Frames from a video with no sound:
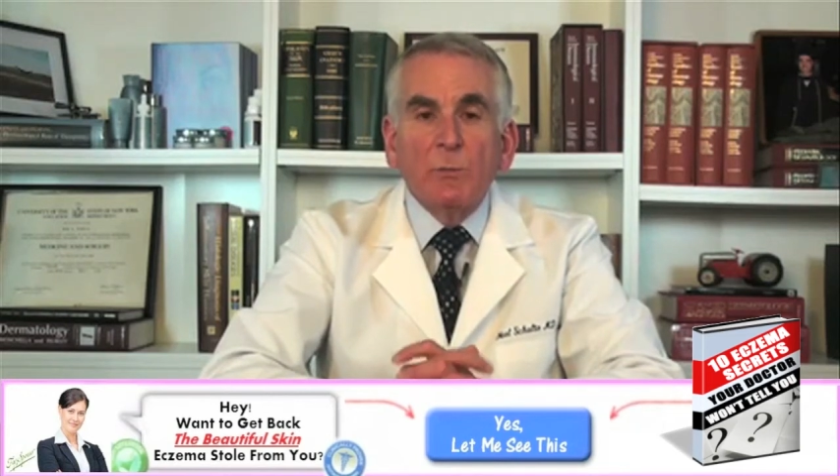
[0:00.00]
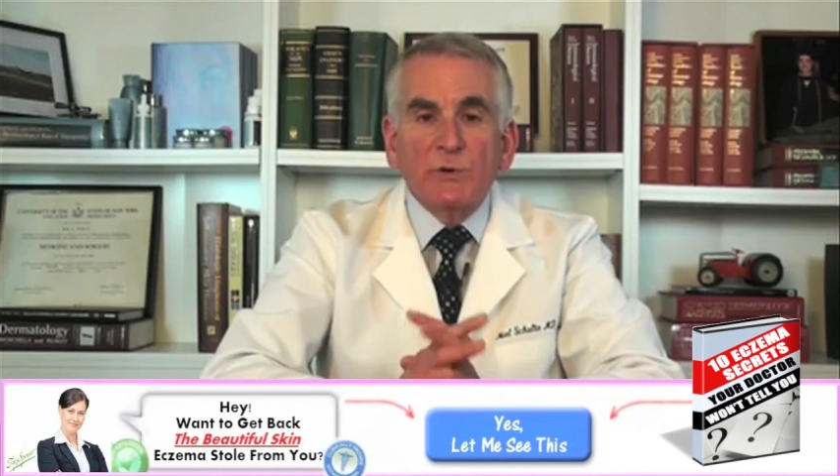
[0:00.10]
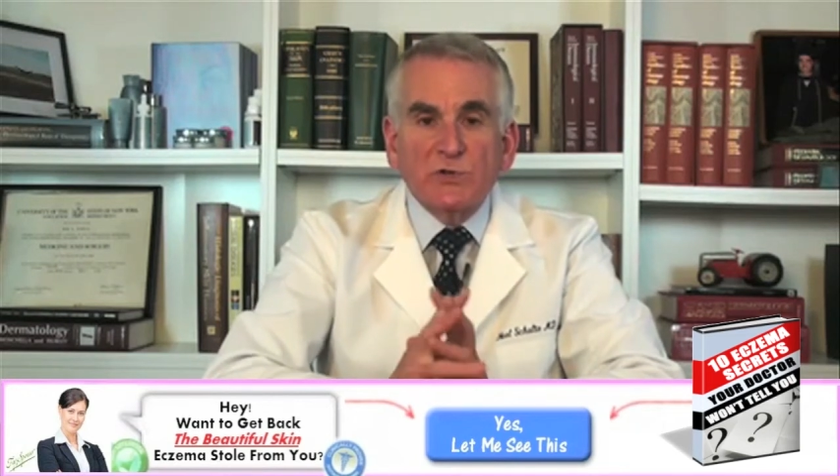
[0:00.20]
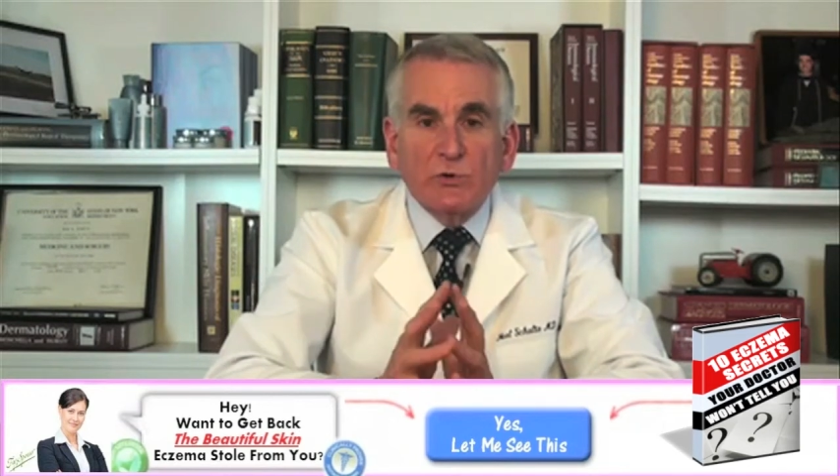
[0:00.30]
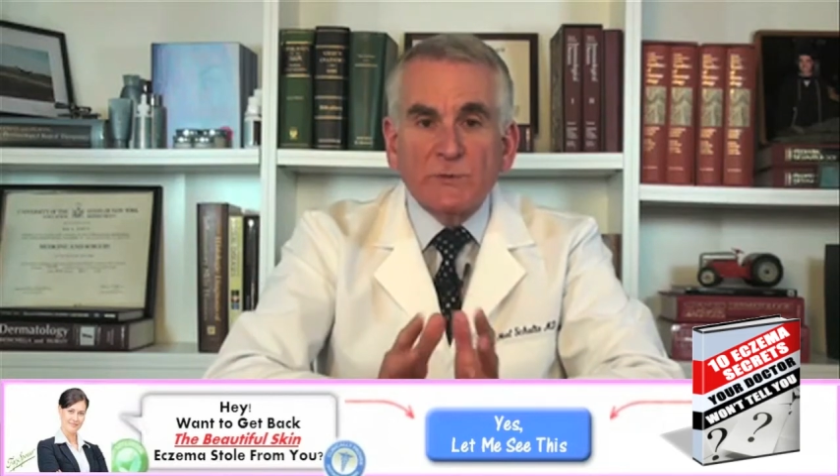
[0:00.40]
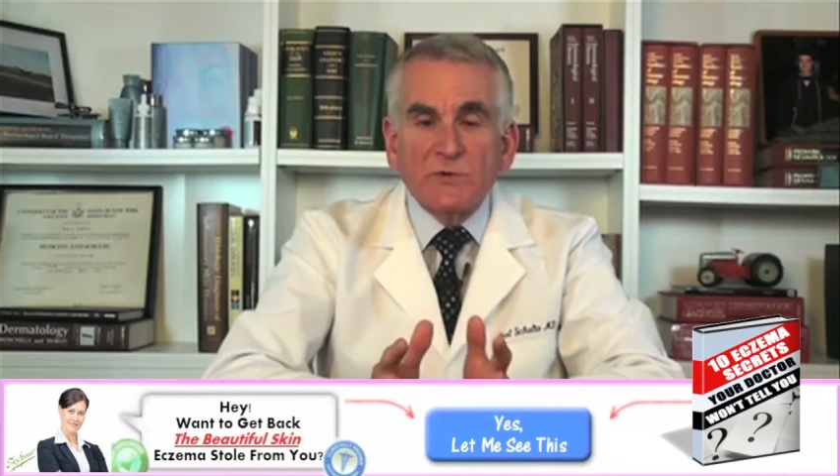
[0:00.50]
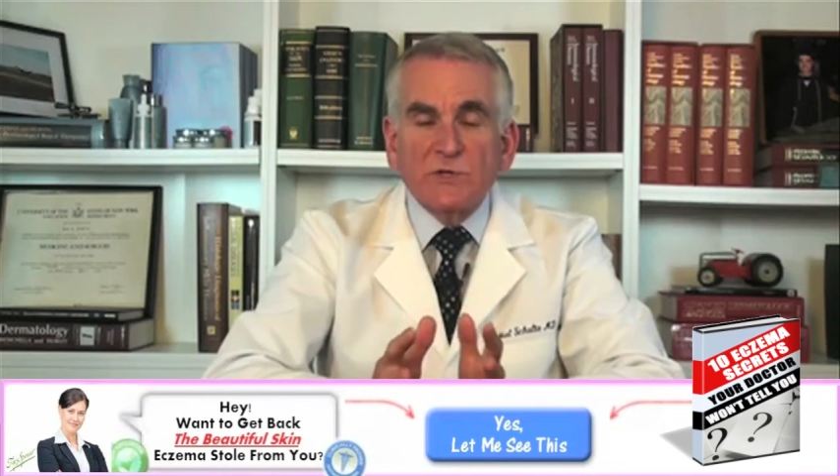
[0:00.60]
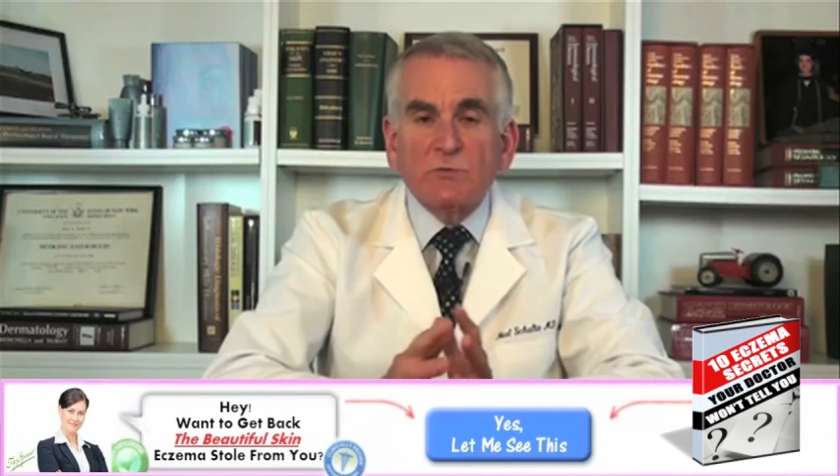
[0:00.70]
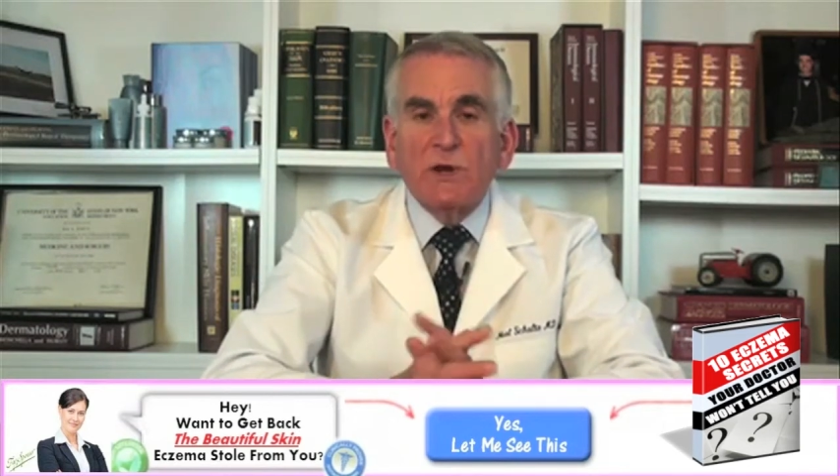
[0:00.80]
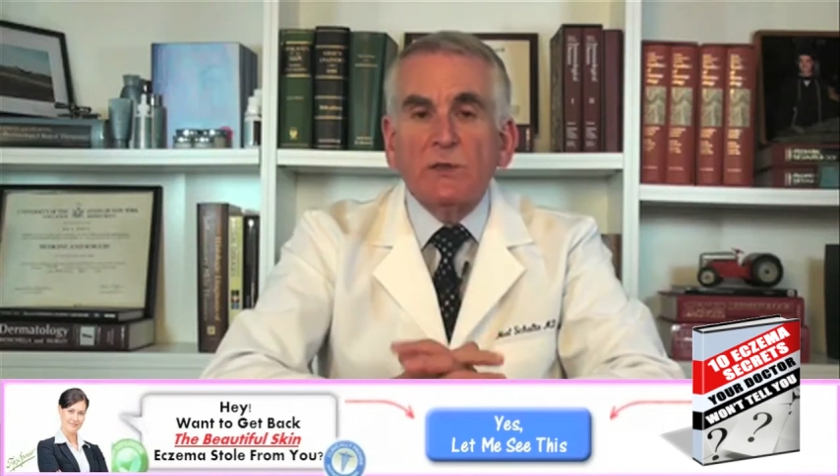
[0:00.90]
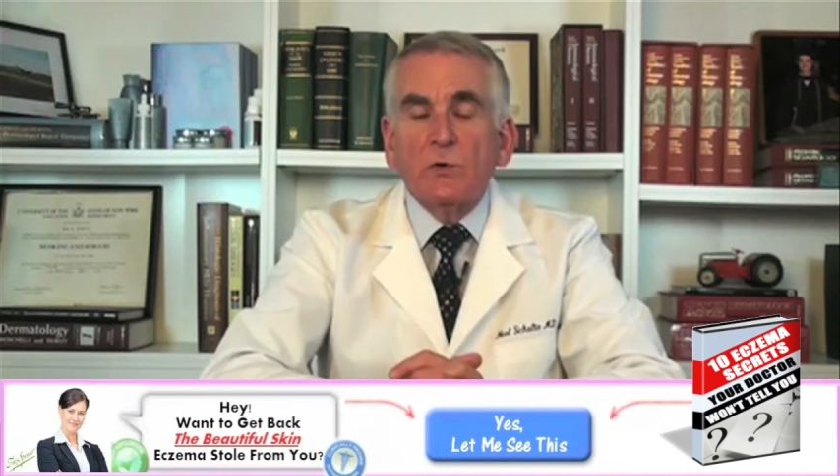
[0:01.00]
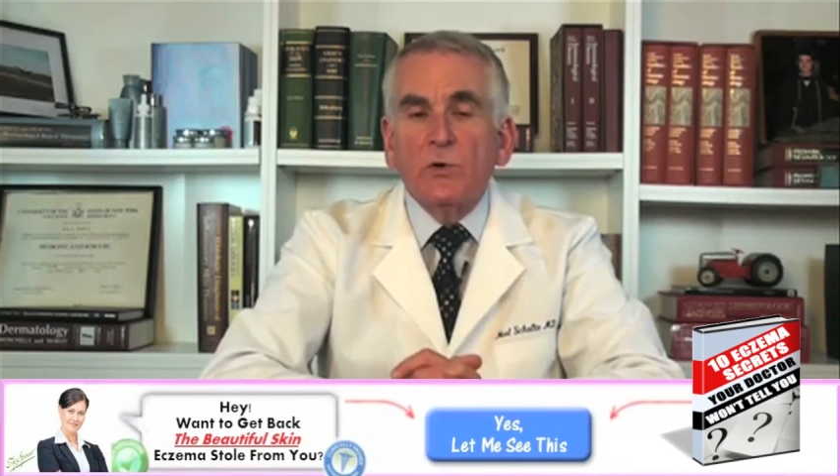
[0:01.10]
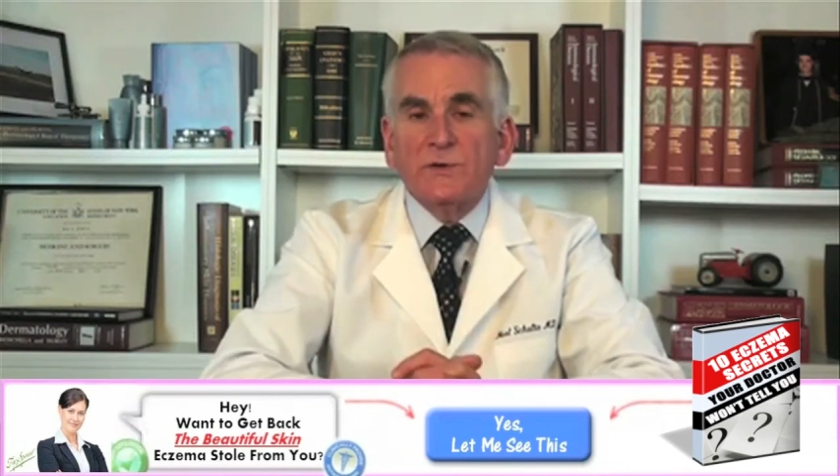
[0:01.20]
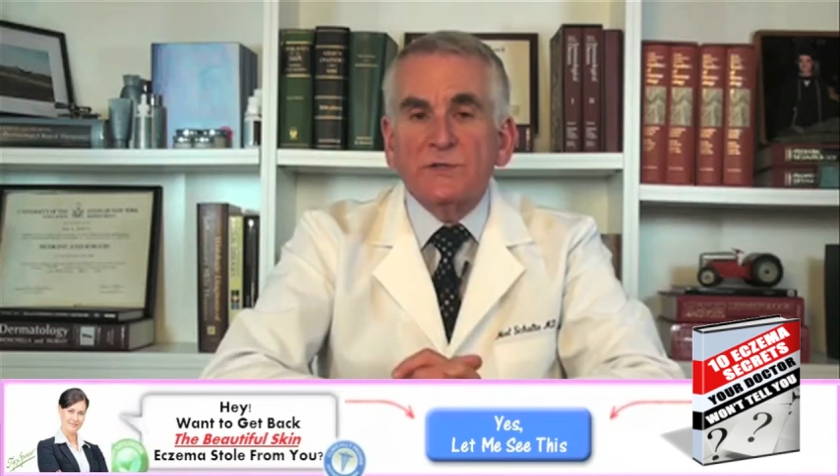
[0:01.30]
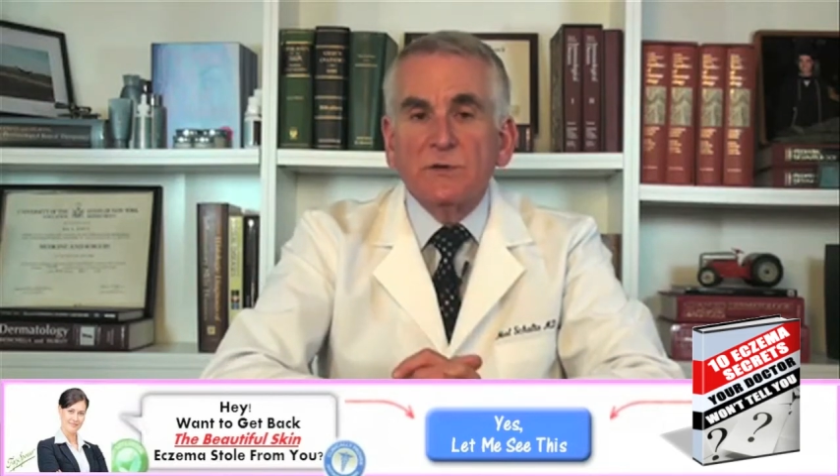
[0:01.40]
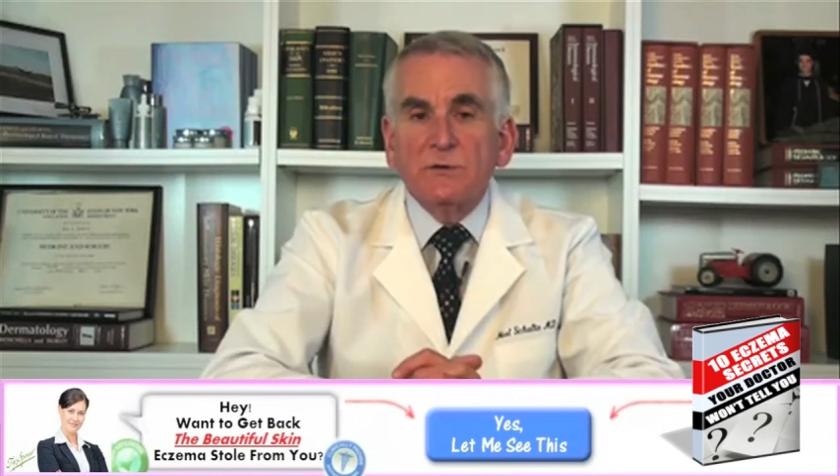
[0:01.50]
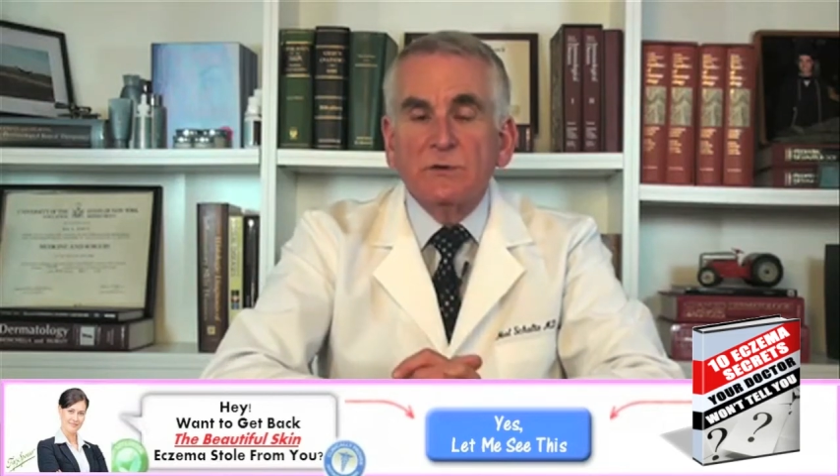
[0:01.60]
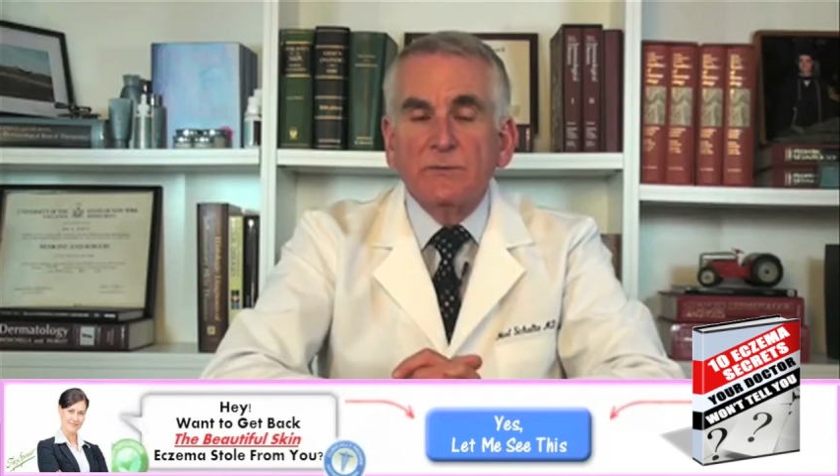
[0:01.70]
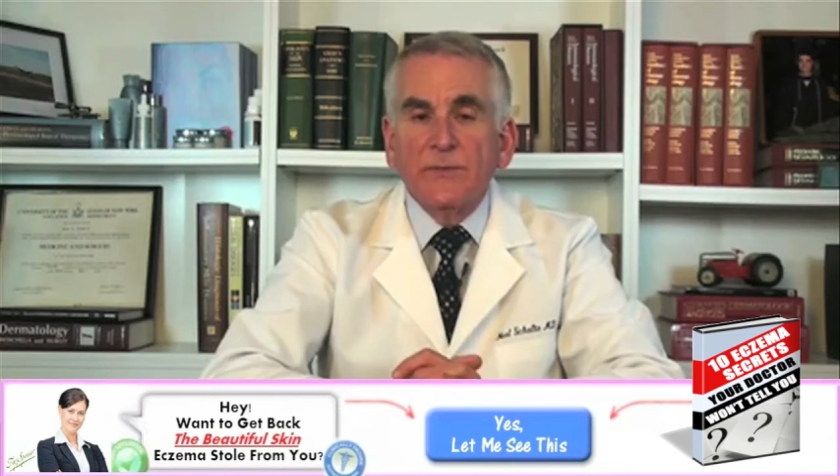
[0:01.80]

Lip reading: prescription-strength cortisone,